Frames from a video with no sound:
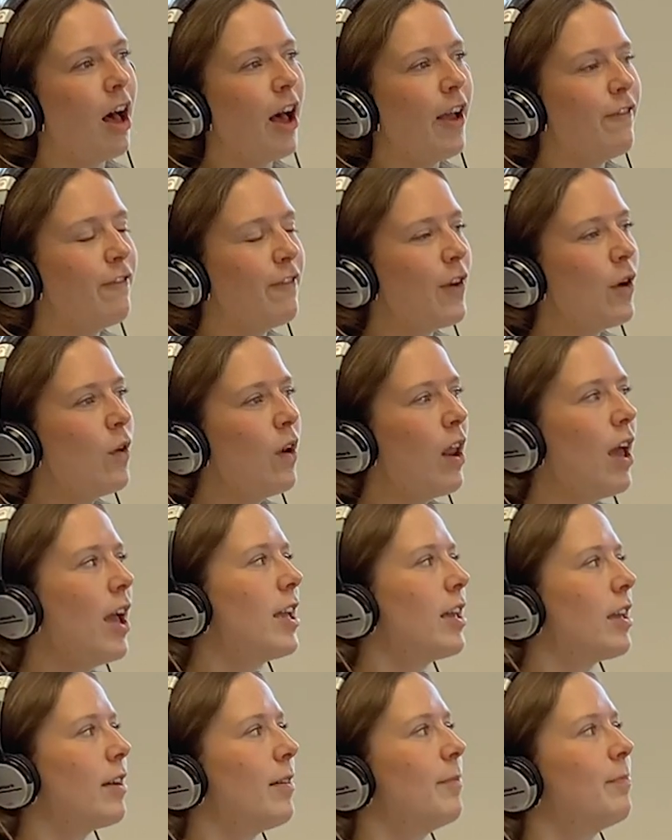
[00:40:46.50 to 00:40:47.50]
I feel
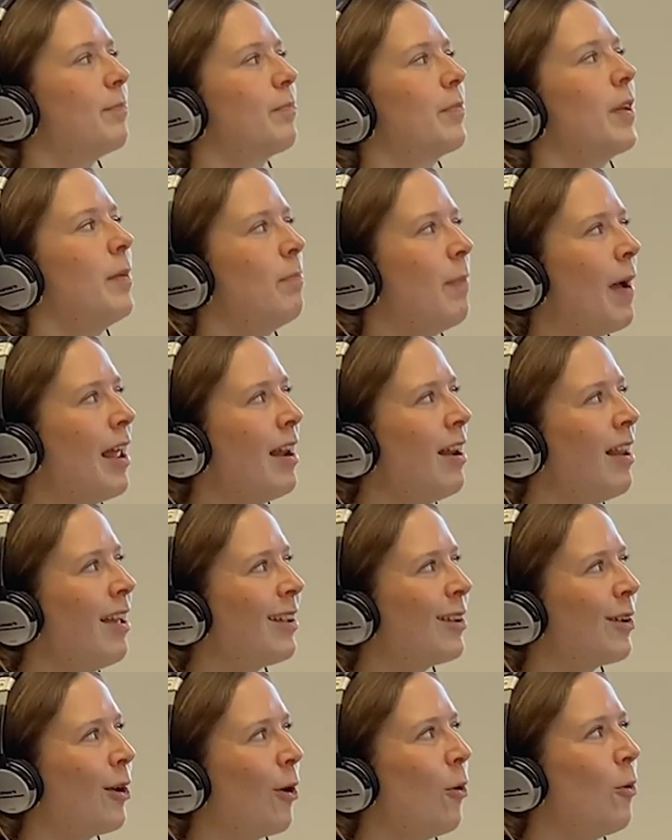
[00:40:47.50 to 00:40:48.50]
like a band
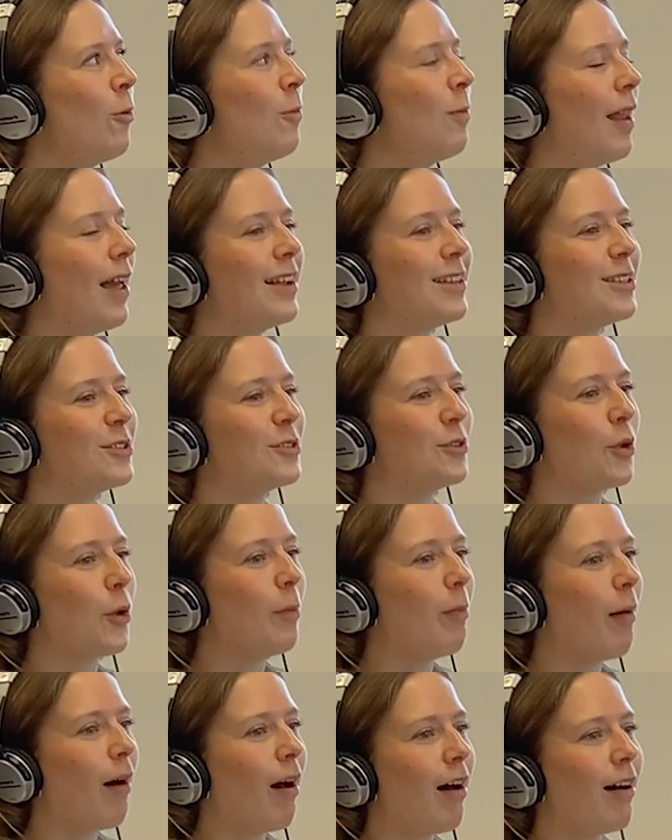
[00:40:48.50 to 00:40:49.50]
like Coldplay is
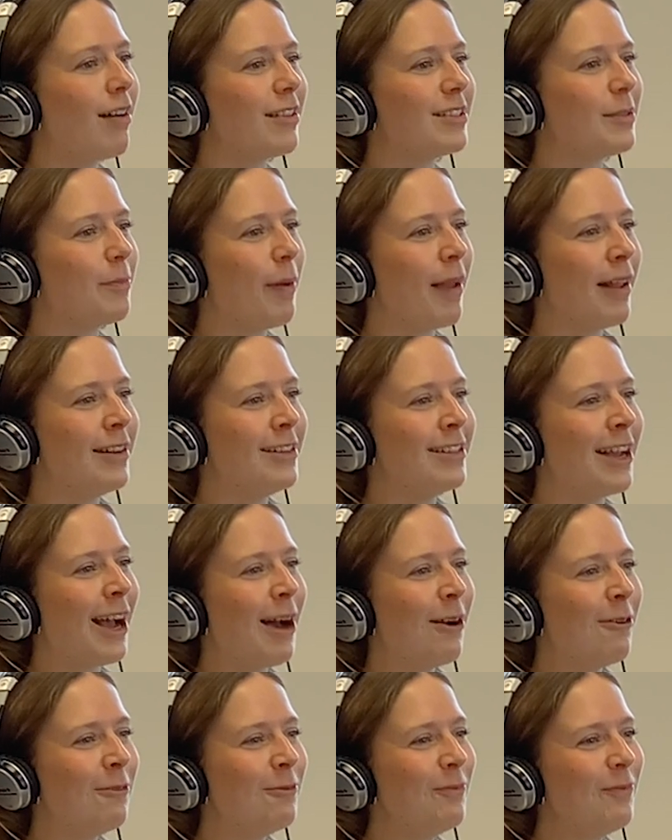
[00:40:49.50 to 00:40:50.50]
super hard to pin
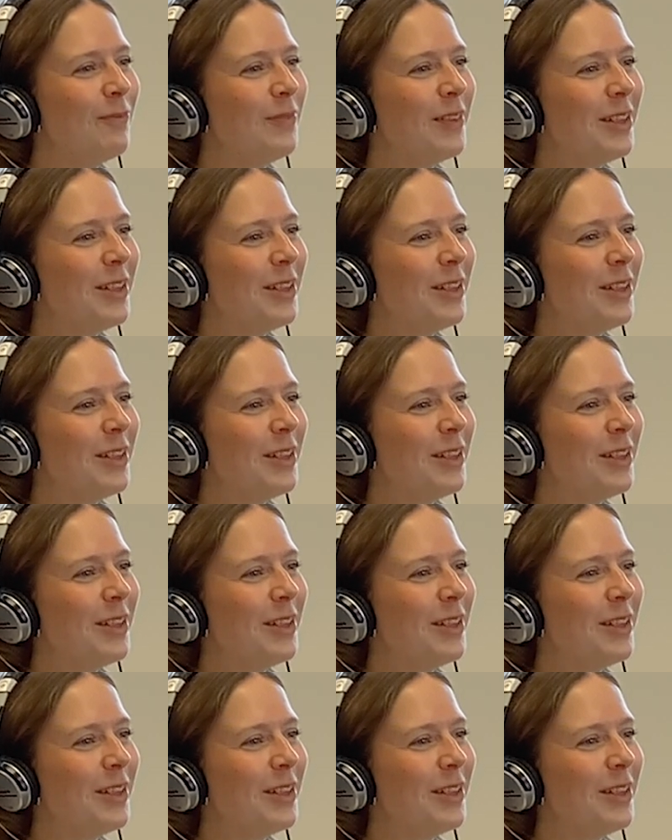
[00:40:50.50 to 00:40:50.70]
down.